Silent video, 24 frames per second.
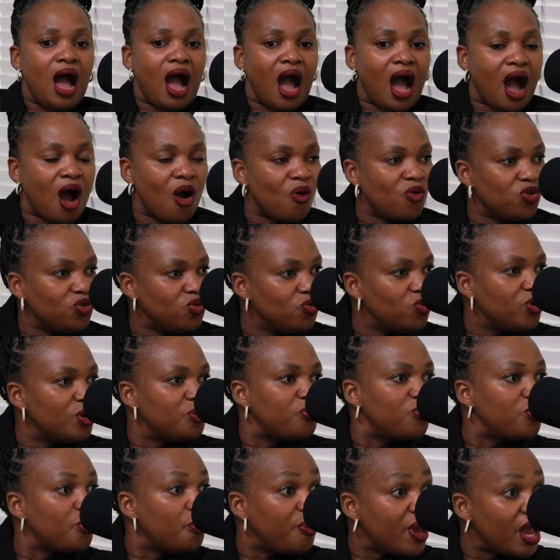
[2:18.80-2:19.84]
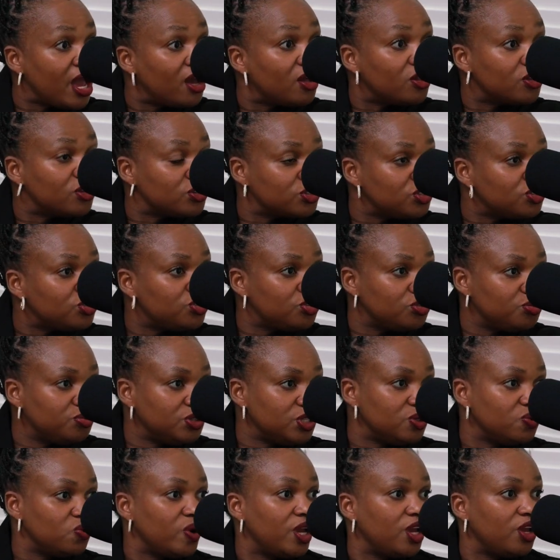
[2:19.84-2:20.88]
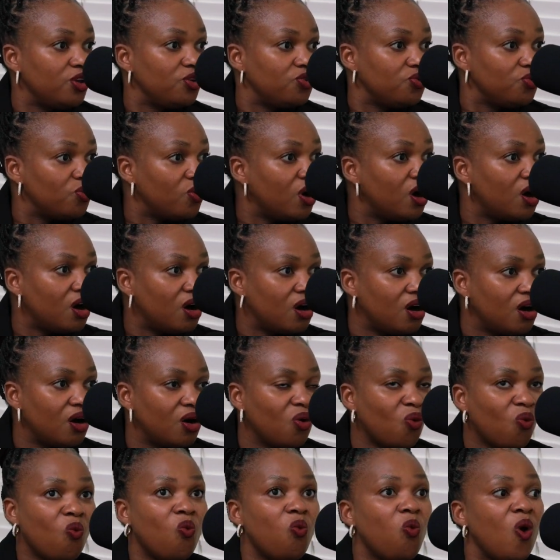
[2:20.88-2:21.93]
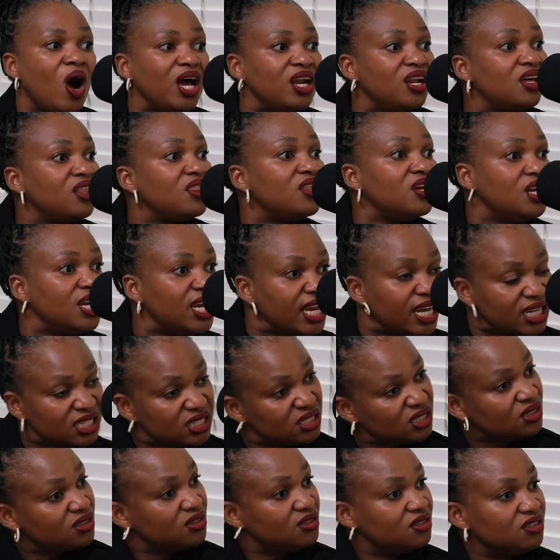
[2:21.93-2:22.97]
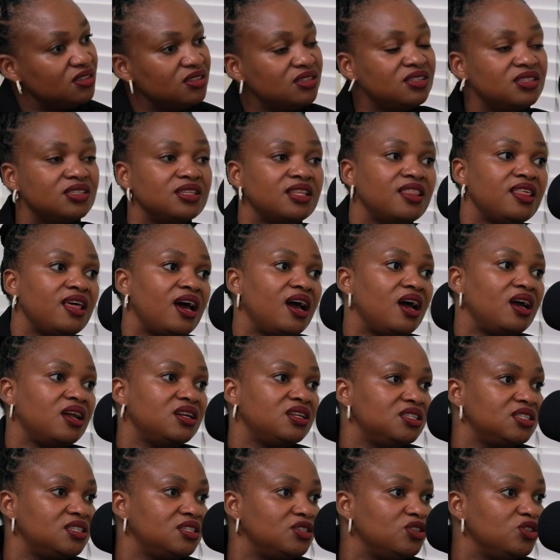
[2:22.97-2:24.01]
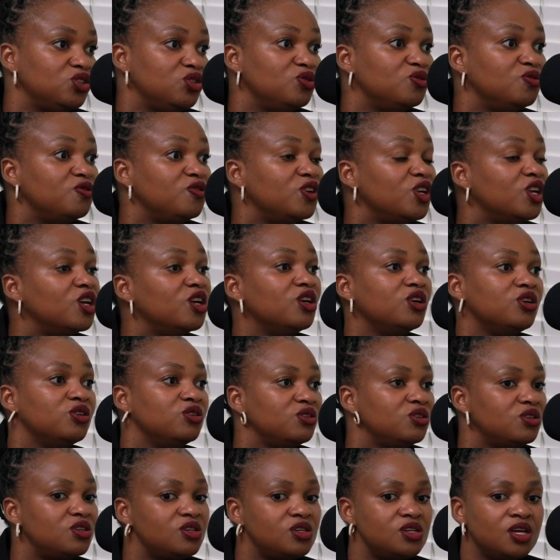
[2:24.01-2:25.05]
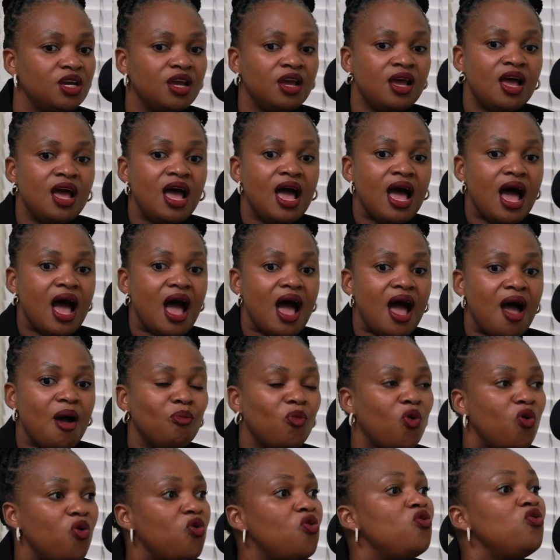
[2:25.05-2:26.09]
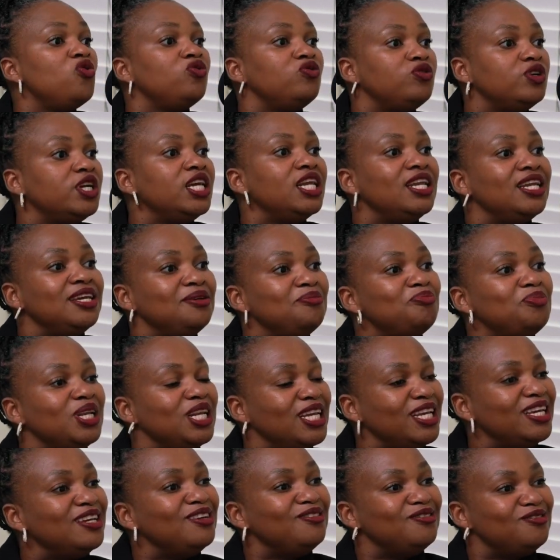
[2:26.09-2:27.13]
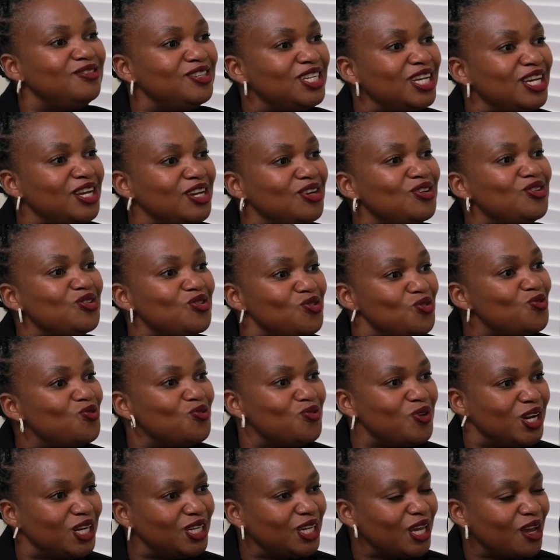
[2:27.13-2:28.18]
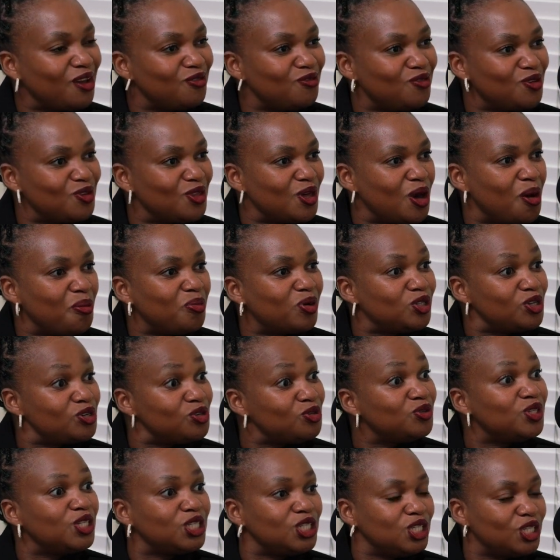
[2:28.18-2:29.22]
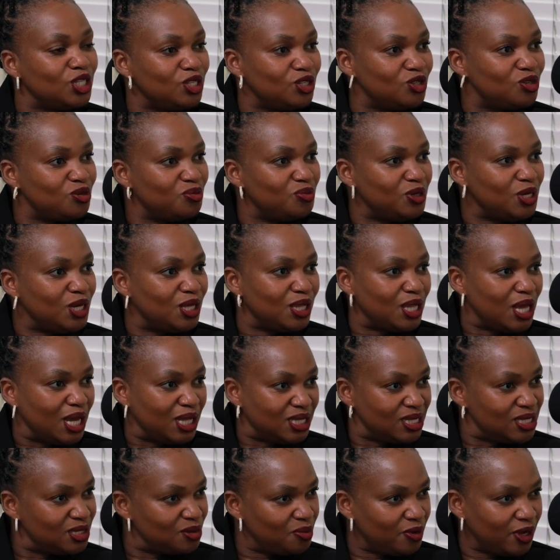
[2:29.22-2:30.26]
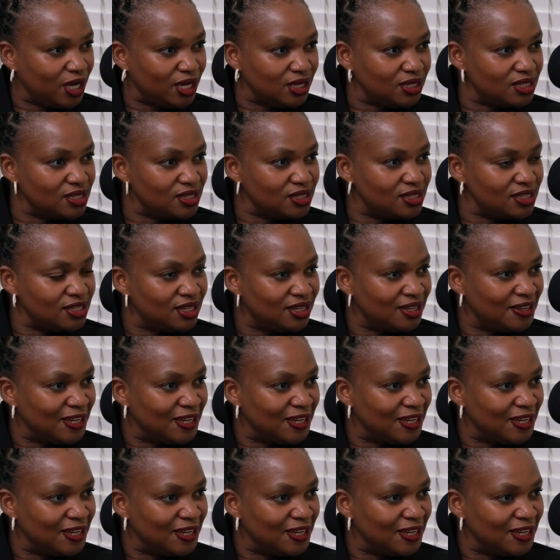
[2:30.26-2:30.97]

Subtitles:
how you were propelled to be where you are, what are the lessons that you've learned, who really believed in you and gave you the opportunity to be in that space.